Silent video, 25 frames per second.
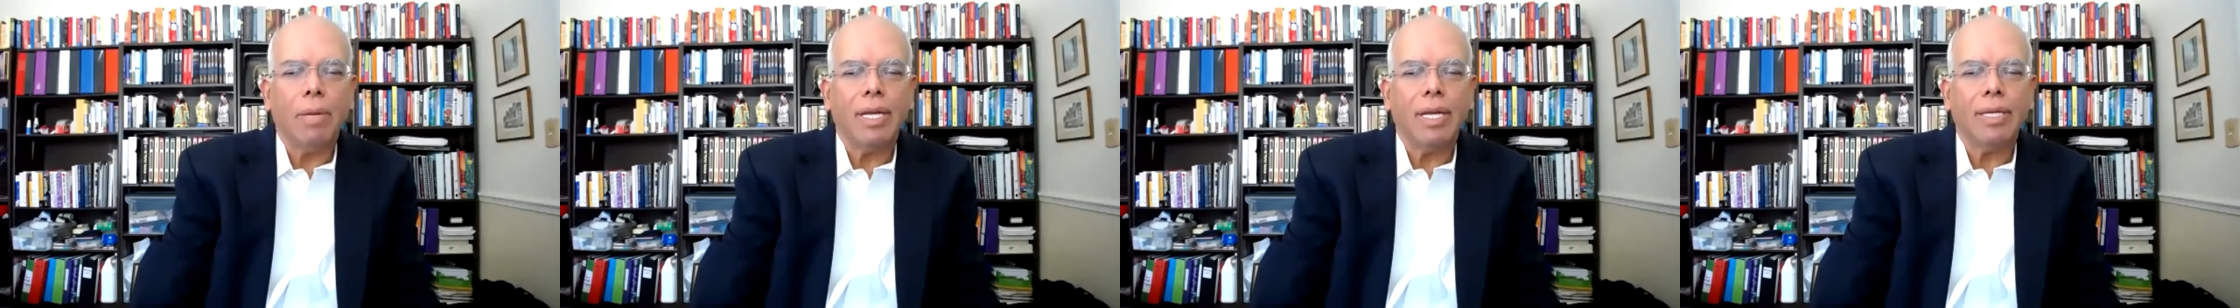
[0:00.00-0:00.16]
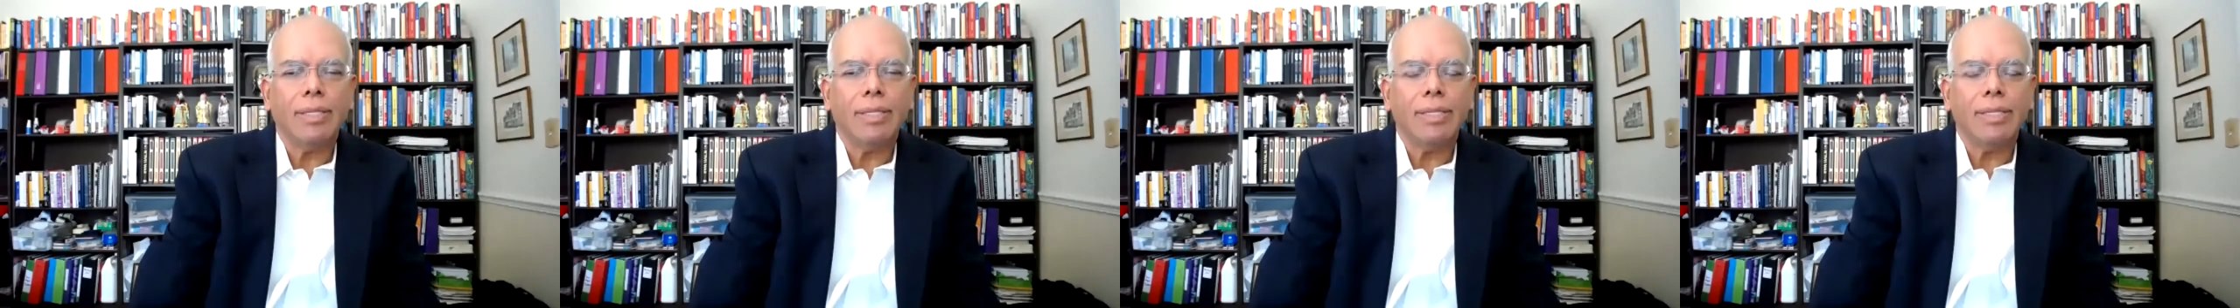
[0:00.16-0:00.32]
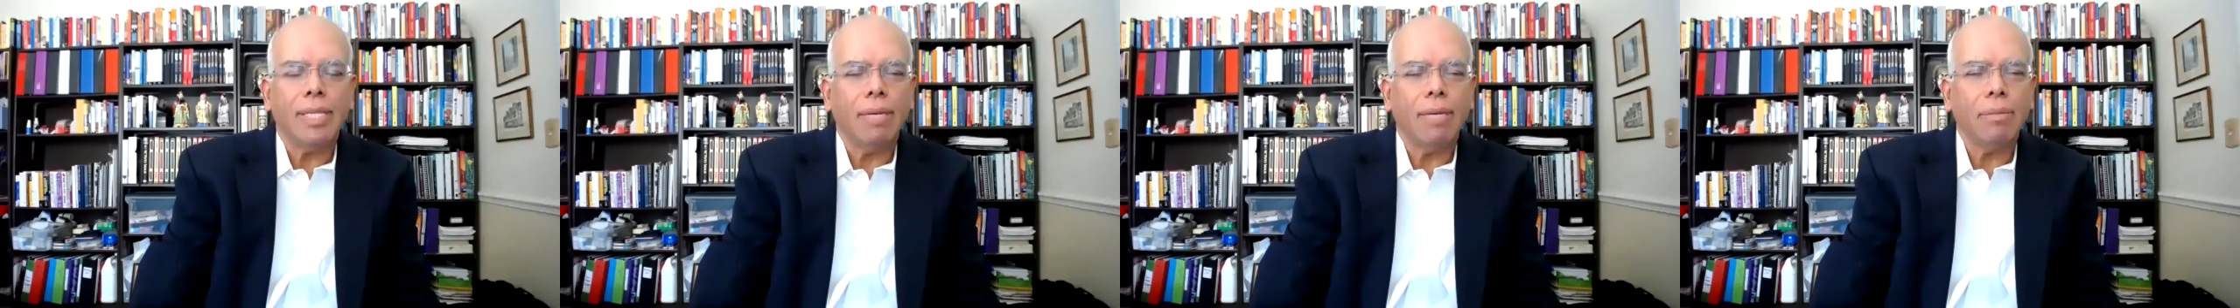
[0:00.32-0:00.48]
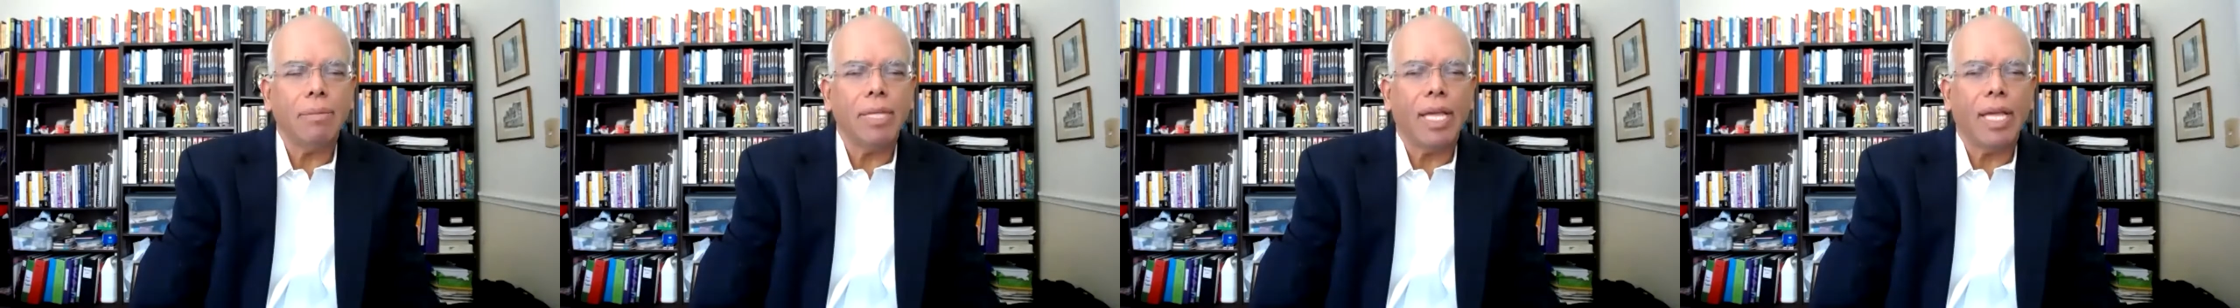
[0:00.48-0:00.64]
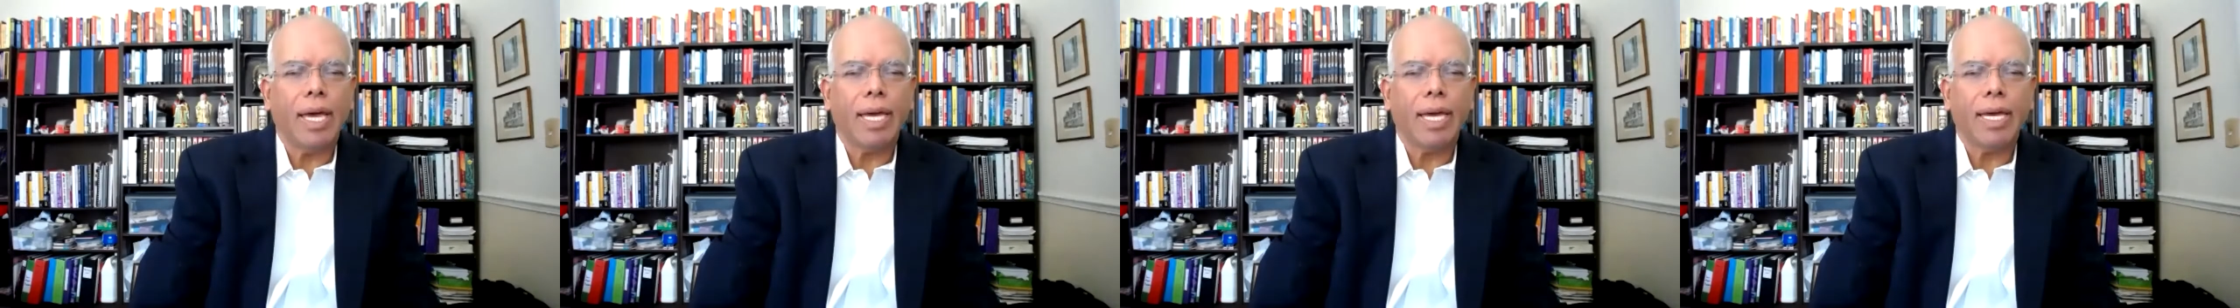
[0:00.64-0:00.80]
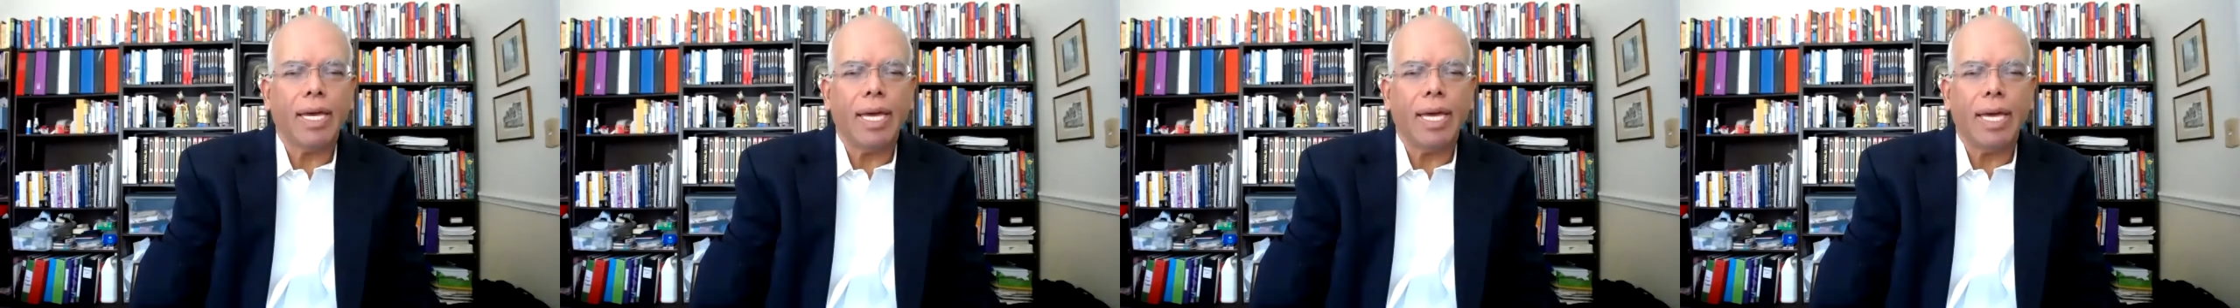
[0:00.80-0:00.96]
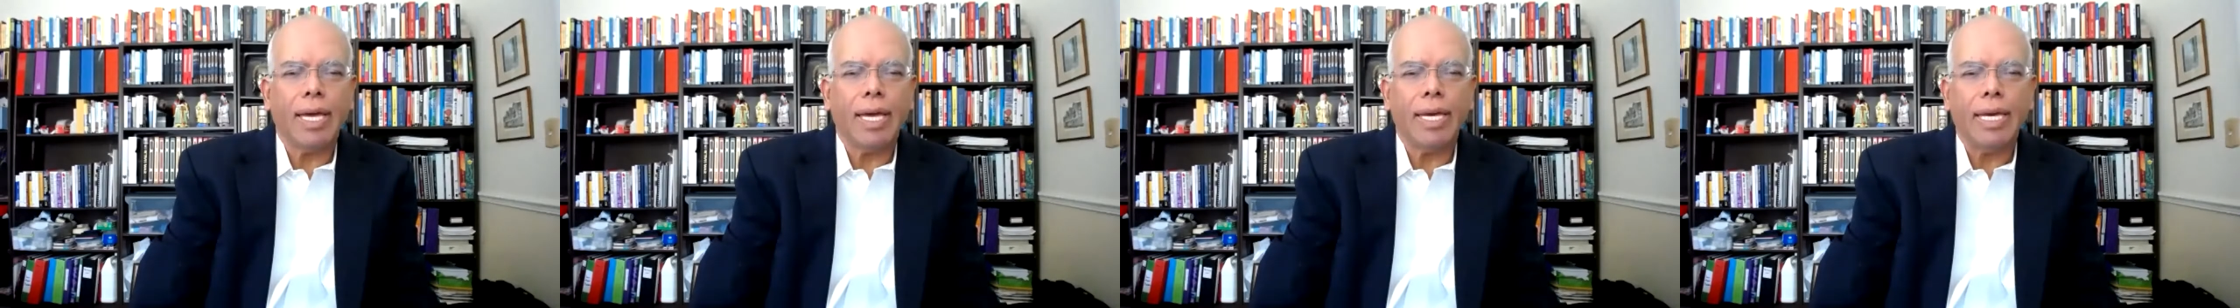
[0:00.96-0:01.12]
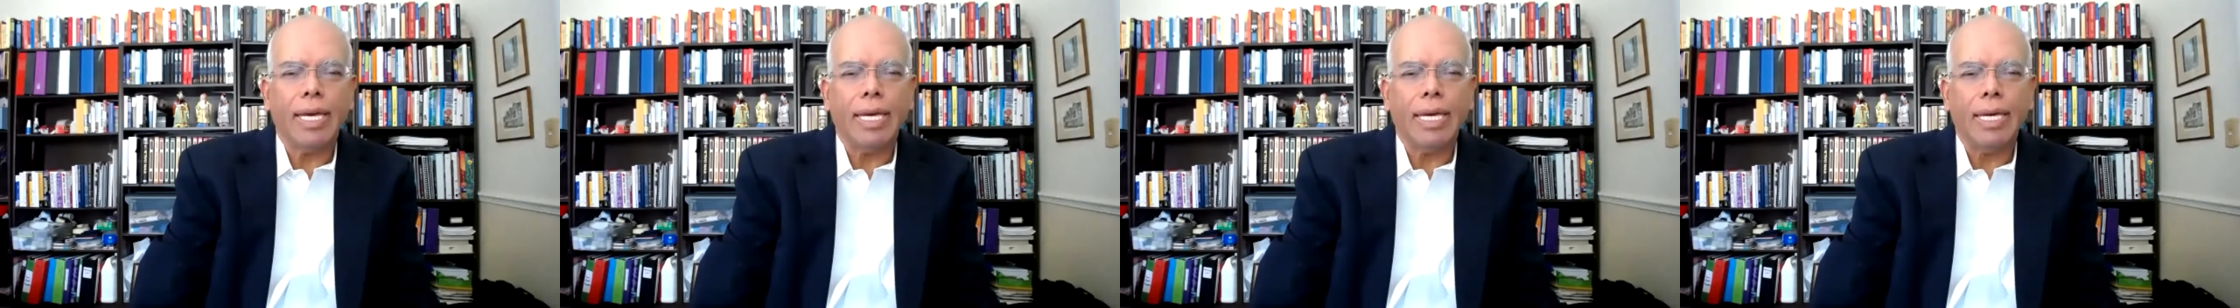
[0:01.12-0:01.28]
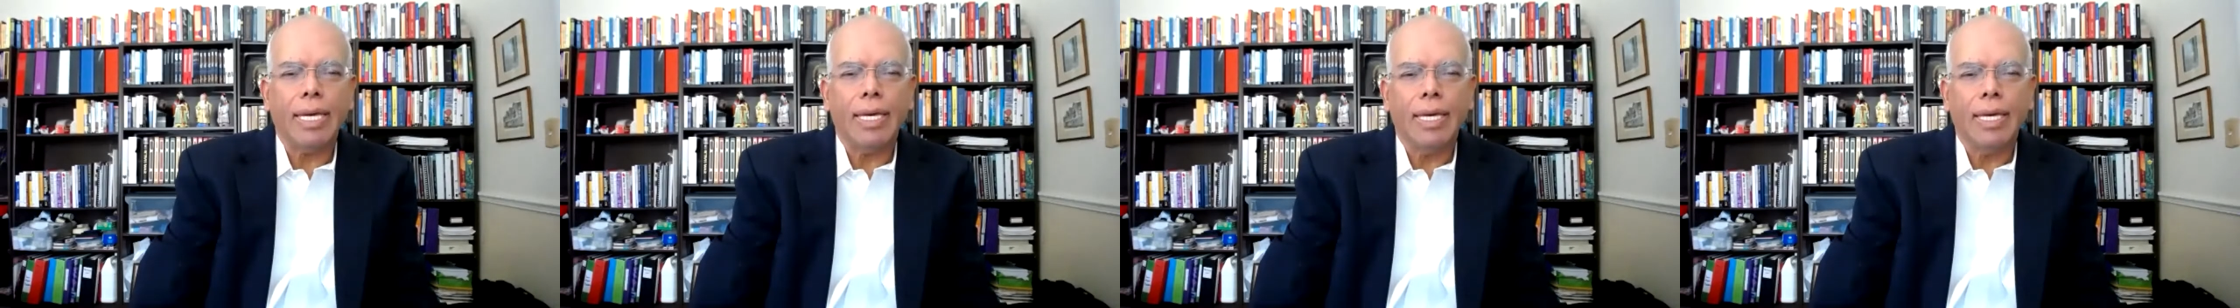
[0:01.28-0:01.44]
it seems like
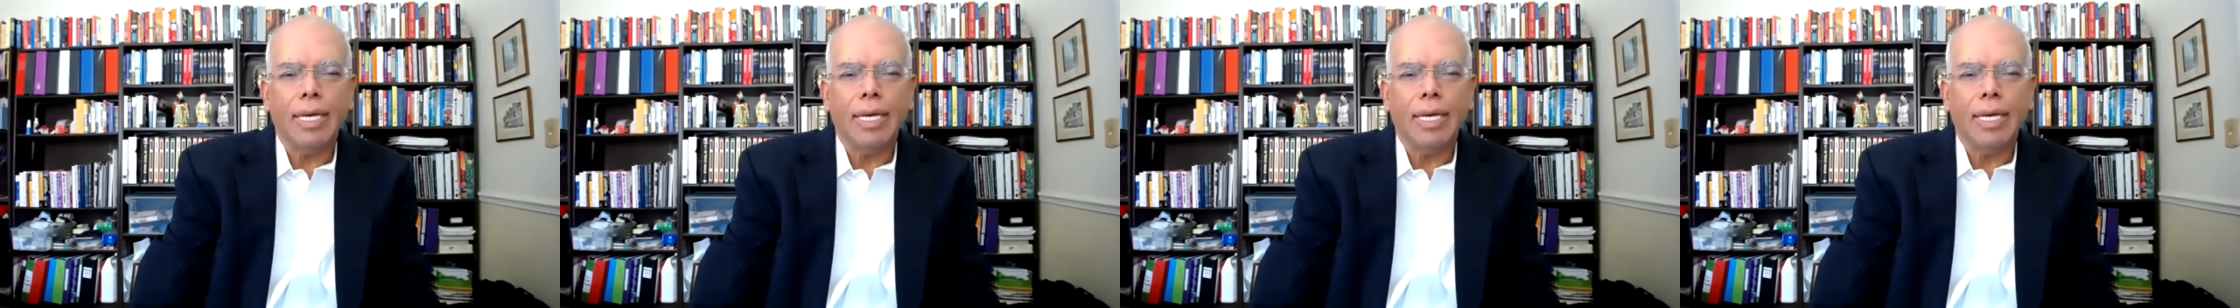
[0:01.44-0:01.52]
a